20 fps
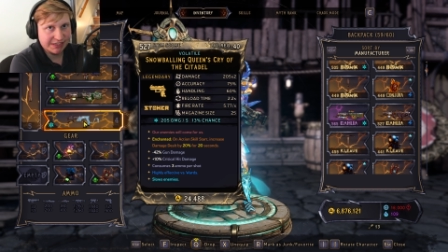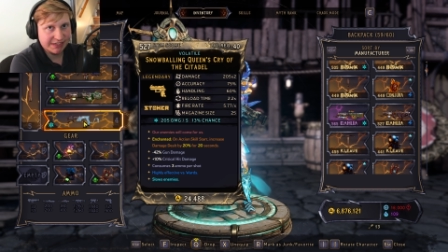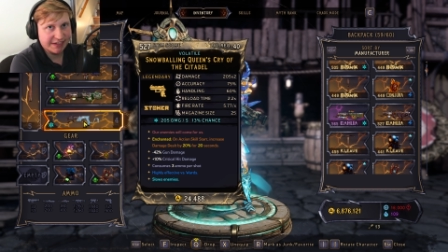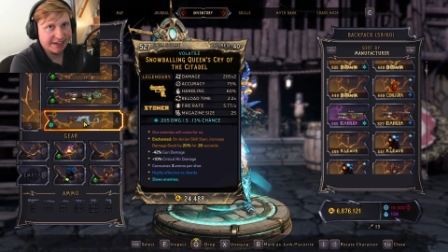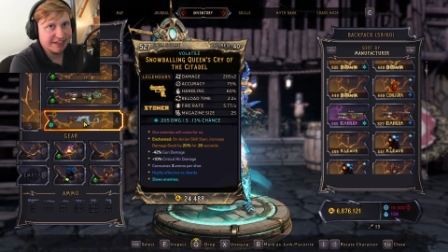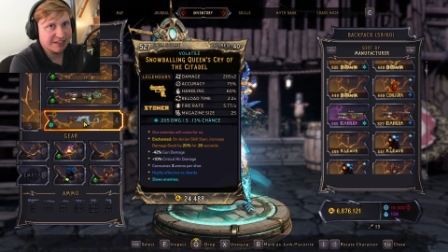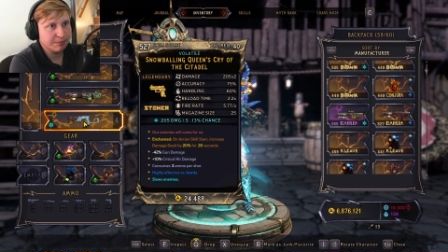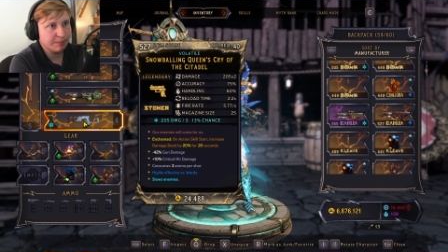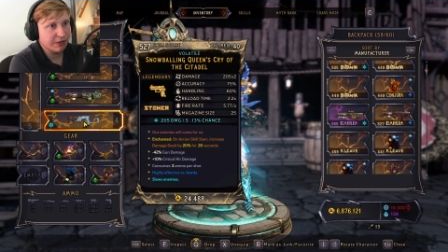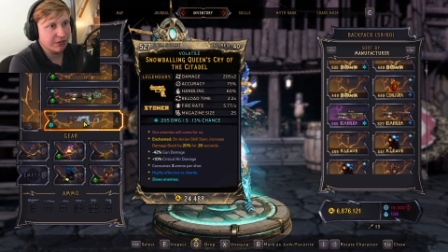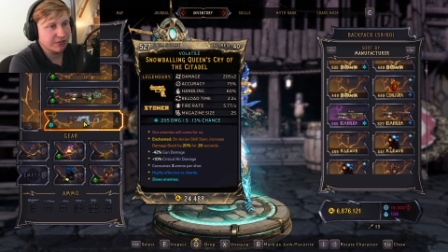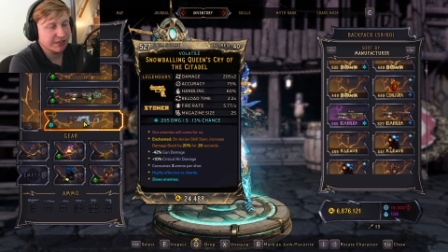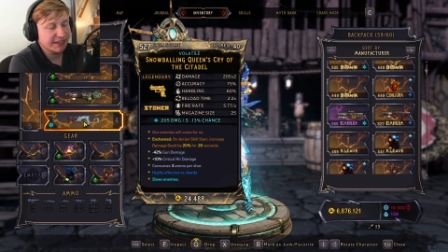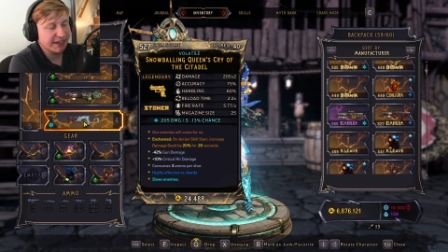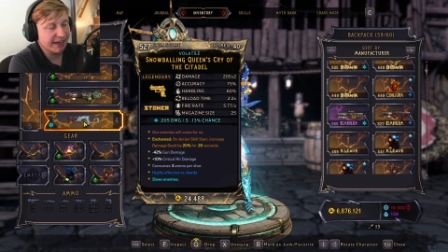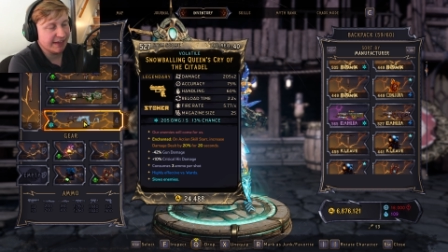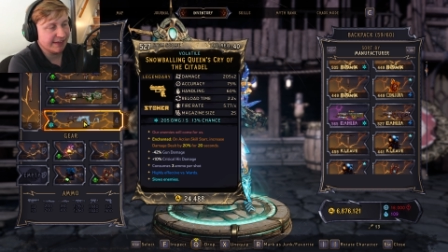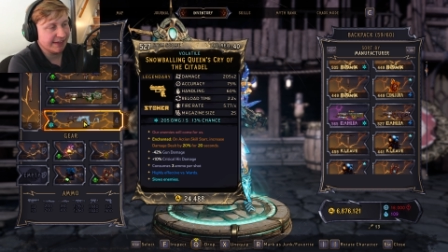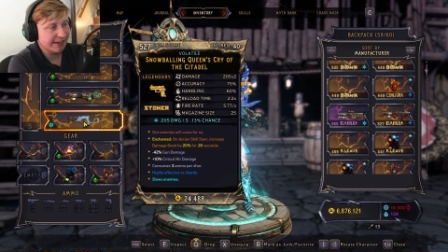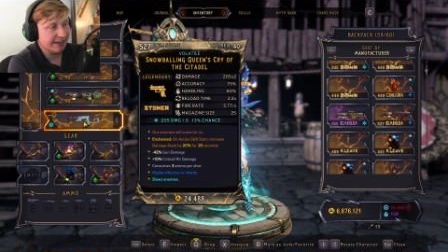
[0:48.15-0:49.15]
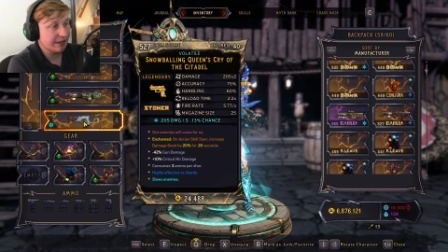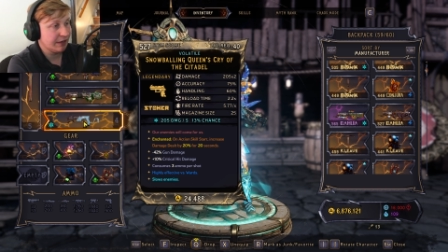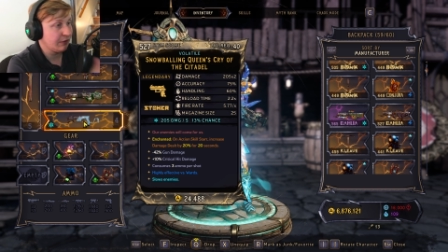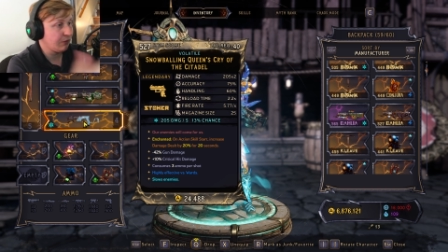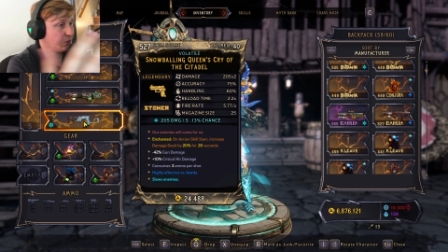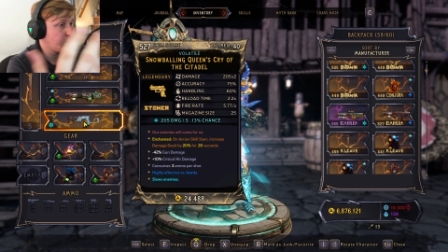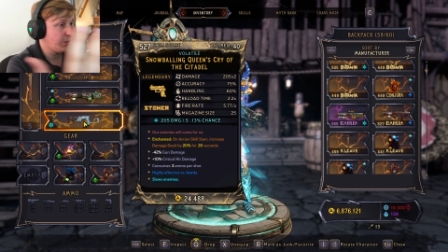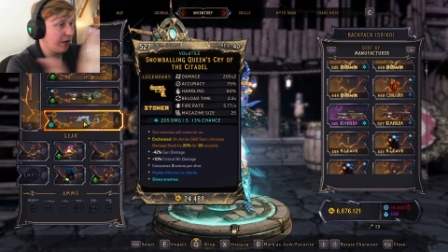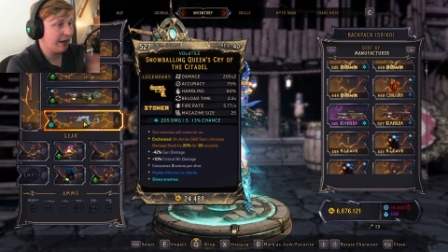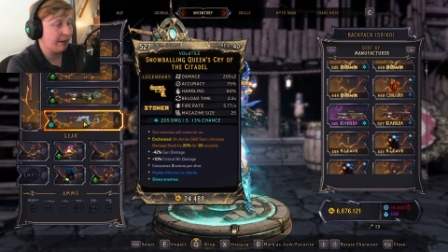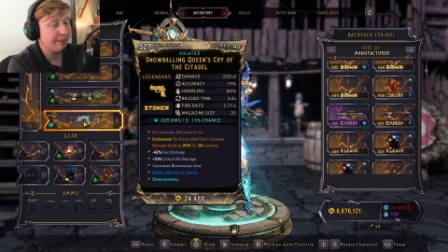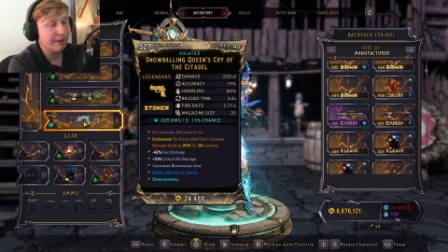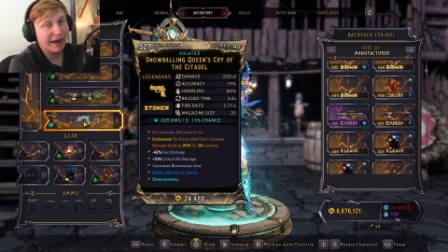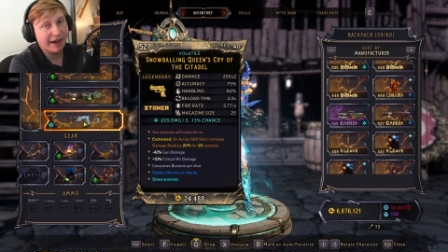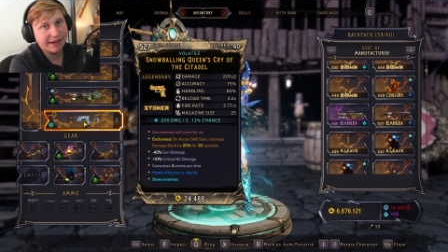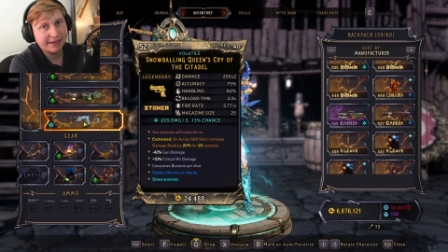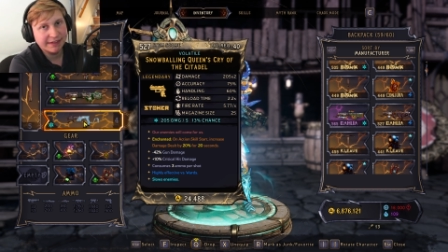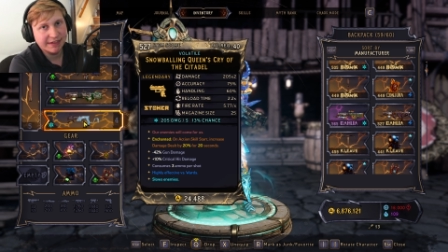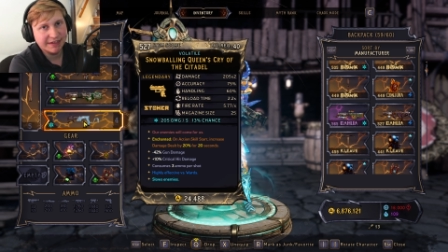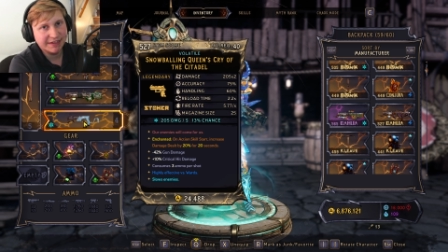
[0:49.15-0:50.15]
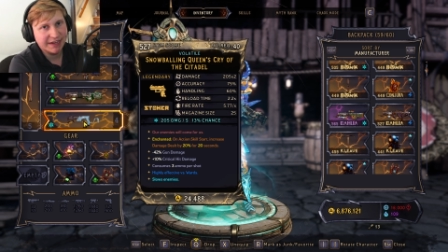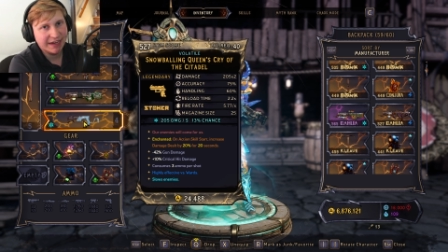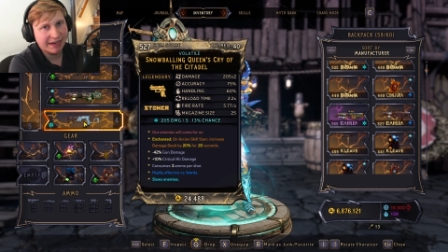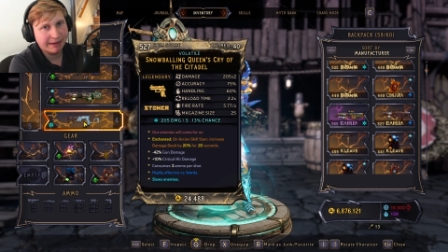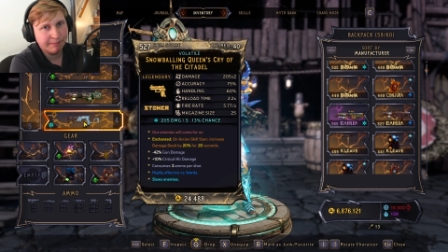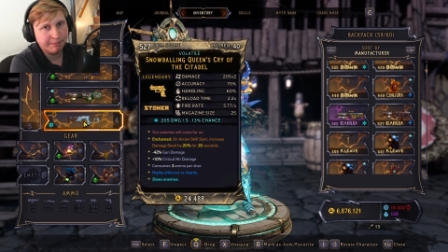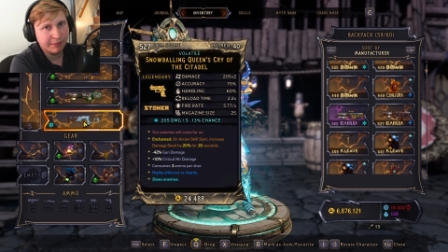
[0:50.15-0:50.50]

did get spell scaling way back in the day,